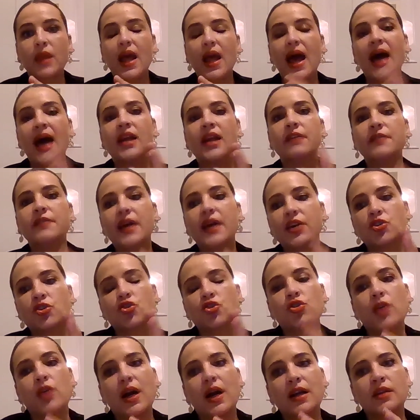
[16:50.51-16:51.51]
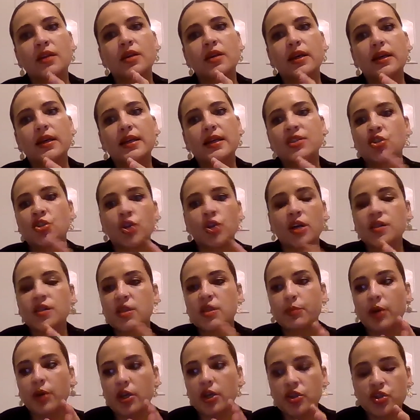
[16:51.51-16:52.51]
And if that truck is not
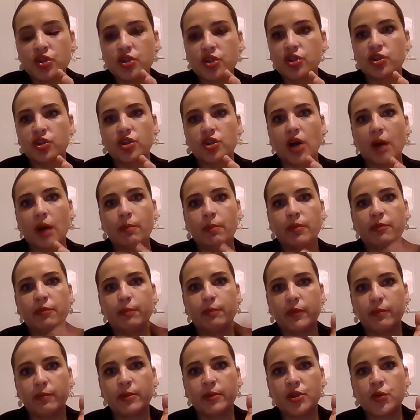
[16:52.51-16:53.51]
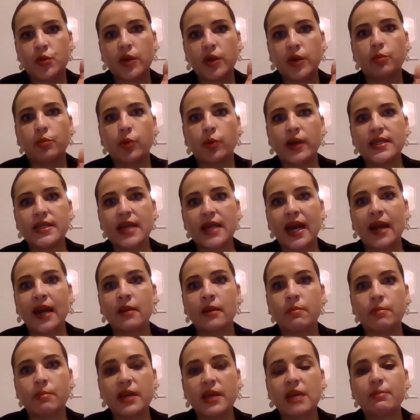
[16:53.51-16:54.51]
supposed to stop between point A
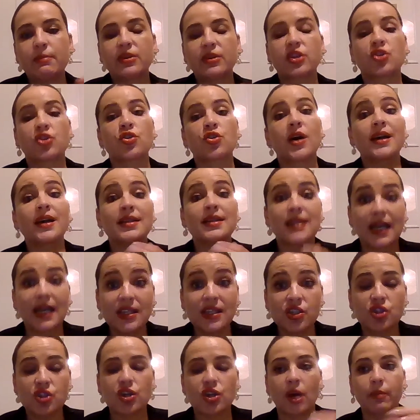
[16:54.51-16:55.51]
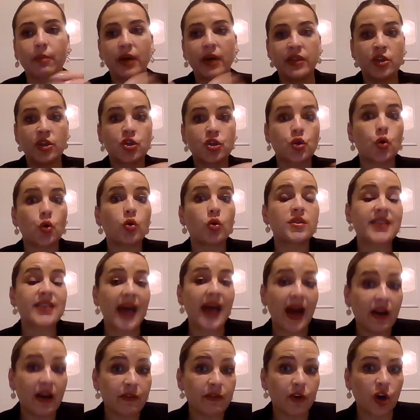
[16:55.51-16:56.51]
and B, but the truck does stop and the doors
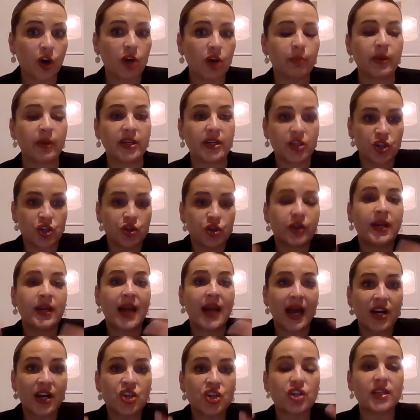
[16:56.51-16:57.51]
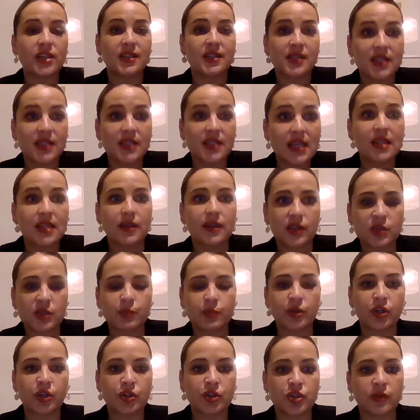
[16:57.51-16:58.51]
have opened, and you can actually see this
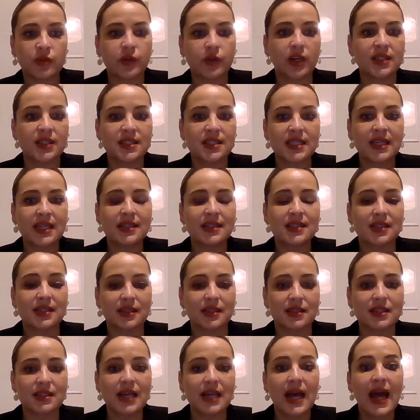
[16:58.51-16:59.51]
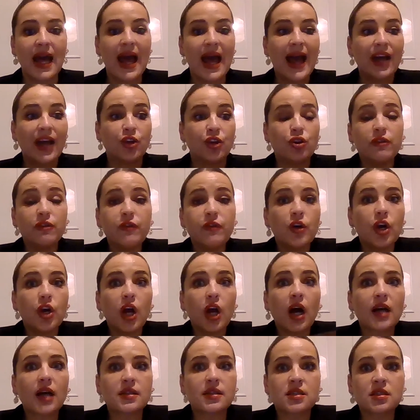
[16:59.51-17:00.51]
because you've got sensors, you've
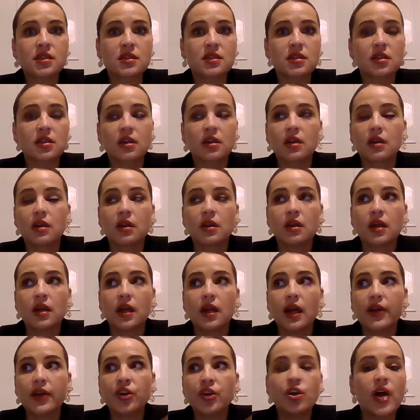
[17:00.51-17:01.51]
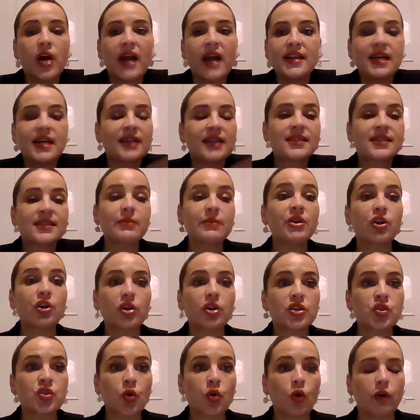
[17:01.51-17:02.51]
lost, and something
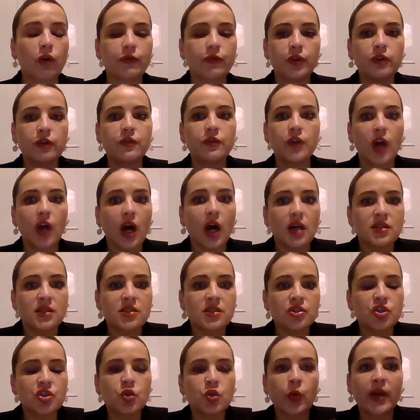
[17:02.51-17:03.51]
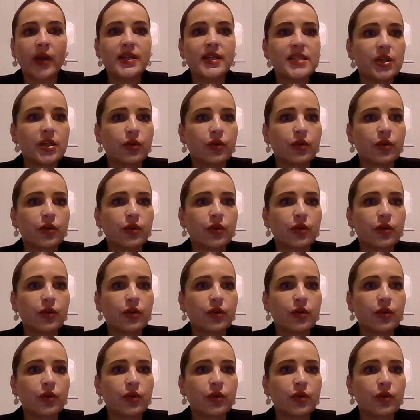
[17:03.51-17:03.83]
goes off, you've lost 20 or